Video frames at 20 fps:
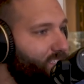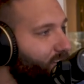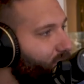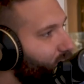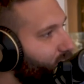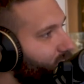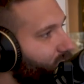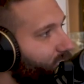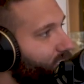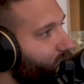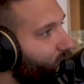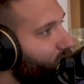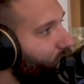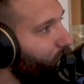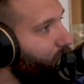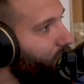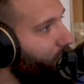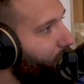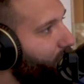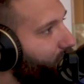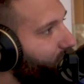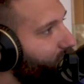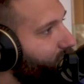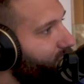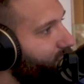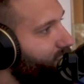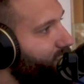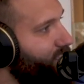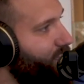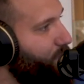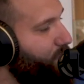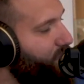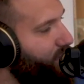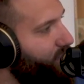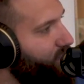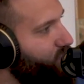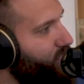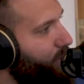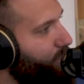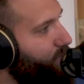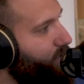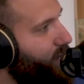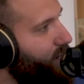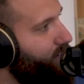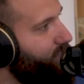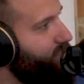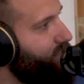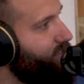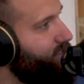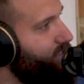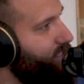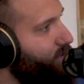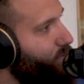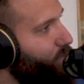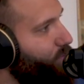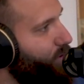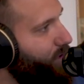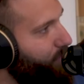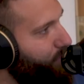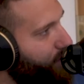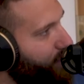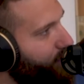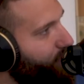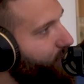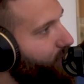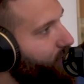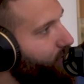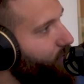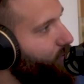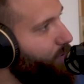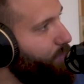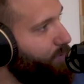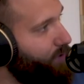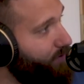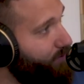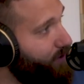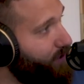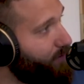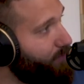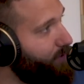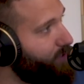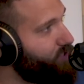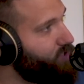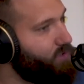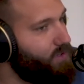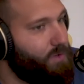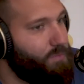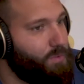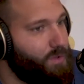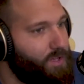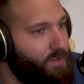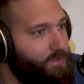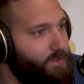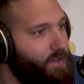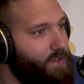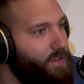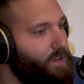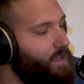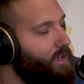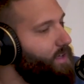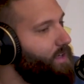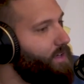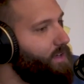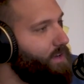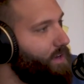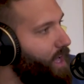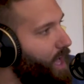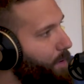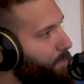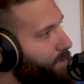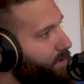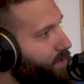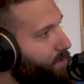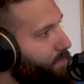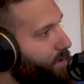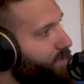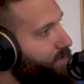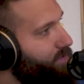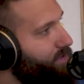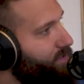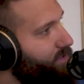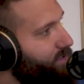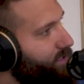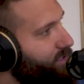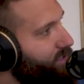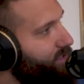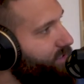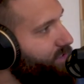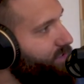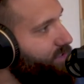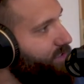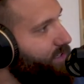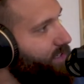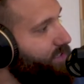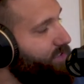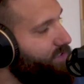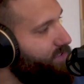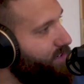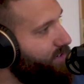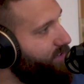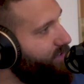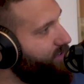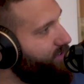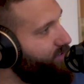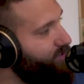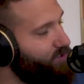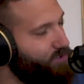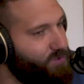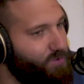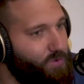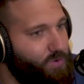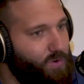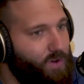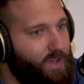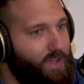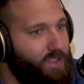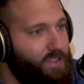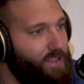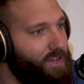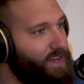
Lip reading: ever since. What's been amazing is the community's wrapped around us and said, we believe in you. We believe in your mission. We believe in, helping your brothers and sisters. And it's turned into the